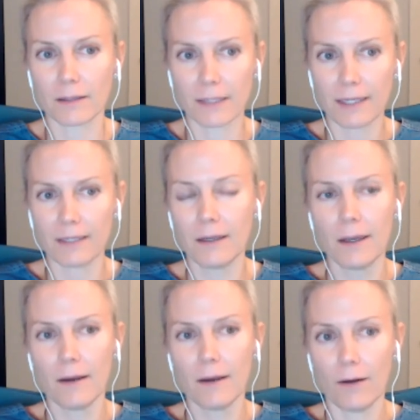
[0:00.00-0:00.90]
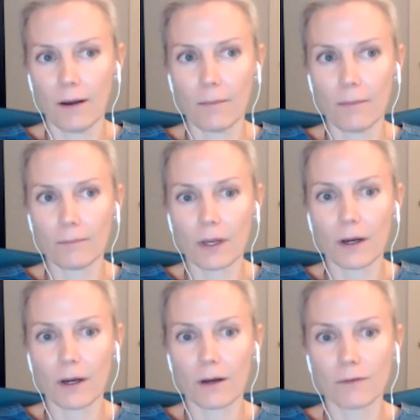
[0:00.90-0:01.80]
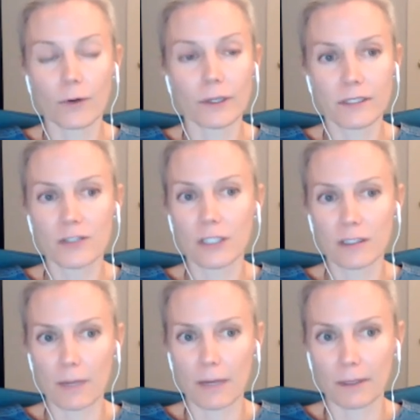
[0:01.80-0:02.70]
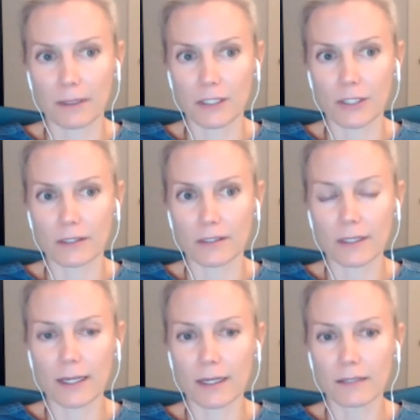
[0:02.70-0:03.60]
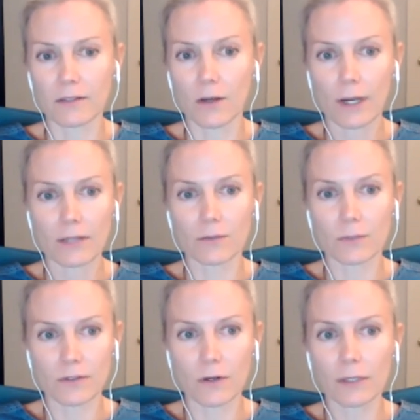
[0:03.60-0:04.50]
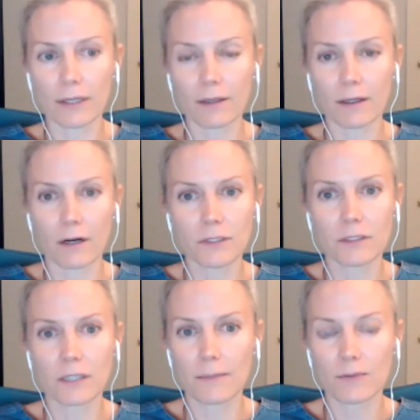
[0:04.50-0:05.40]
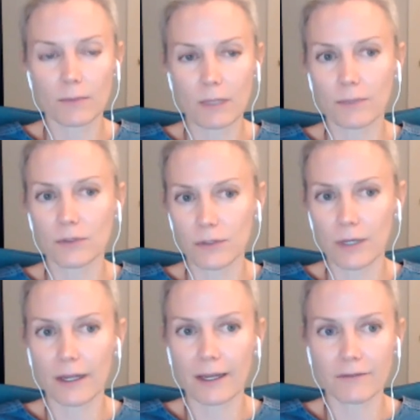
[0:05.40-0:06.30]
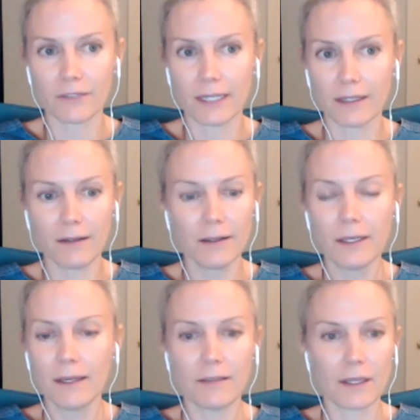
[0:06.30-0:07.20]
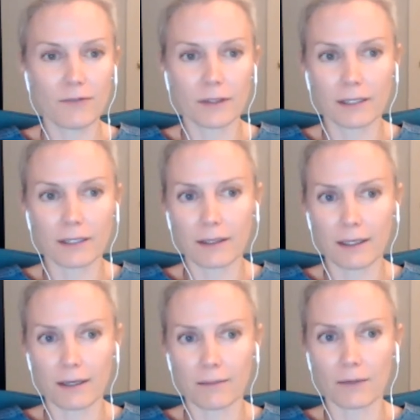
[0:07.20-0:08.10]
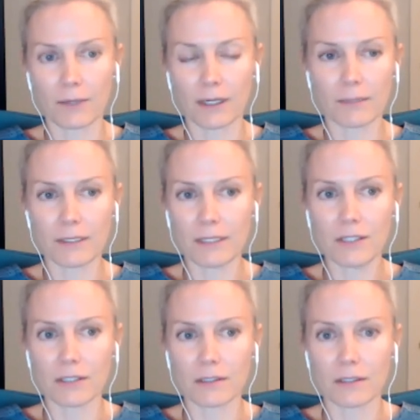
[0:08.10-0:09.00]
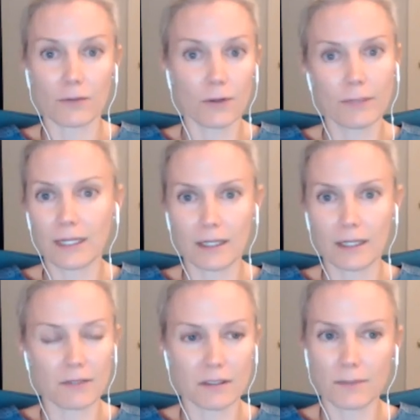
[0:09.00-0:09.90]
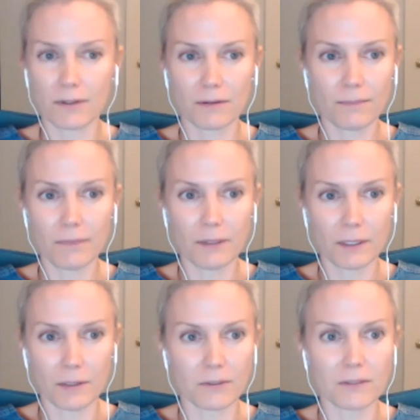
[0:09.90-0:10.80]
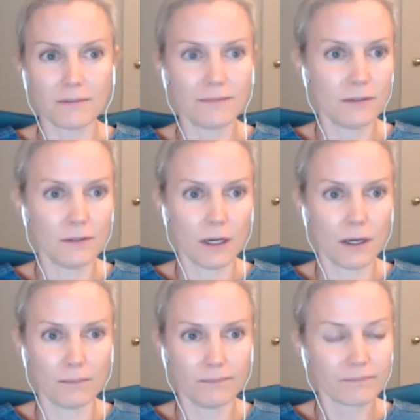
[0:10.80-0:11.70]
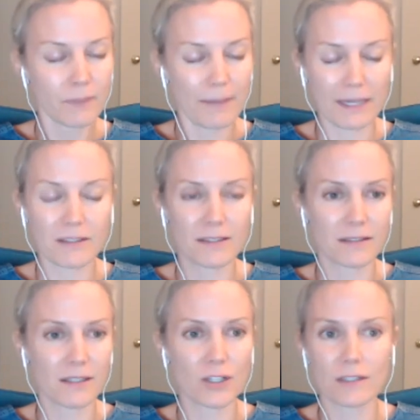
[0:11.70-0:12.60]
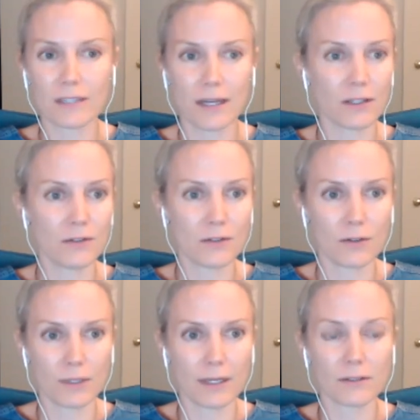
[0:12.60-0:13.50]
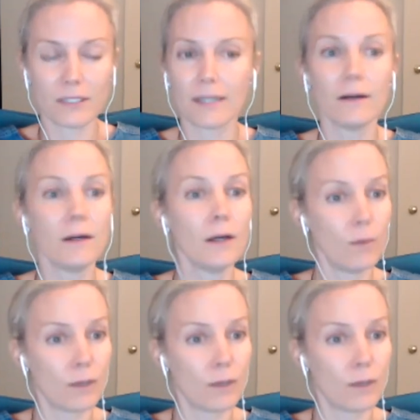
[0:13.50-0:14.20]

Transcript: on lead for indigenous populations. And so as a result, I think oftentimes when people do not have data, they feel like they can't make recommendations. If you're making evidence that, you know, based decisions, how do you do it without data?